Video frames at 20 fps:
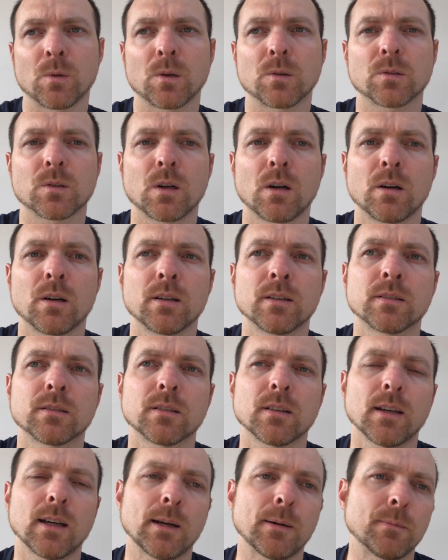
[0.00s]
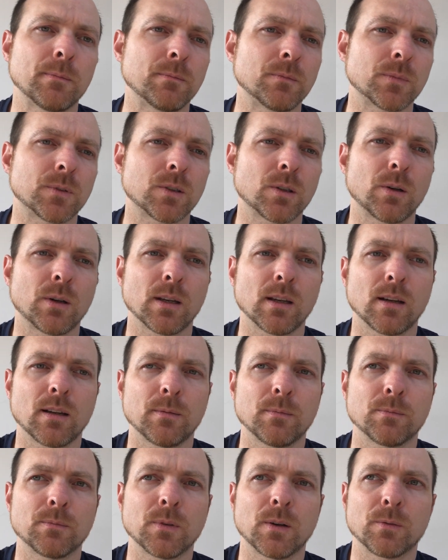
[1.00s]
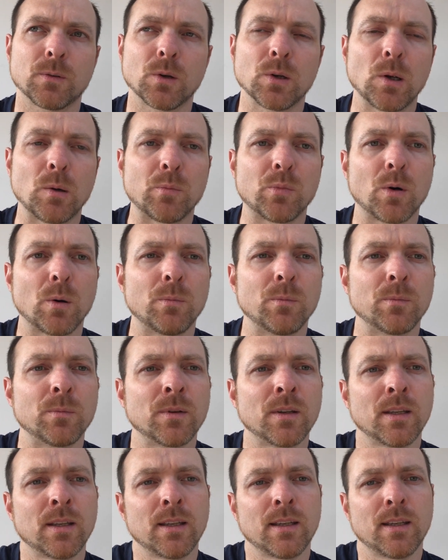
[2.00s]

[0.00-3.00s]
those guys, so I've got no problem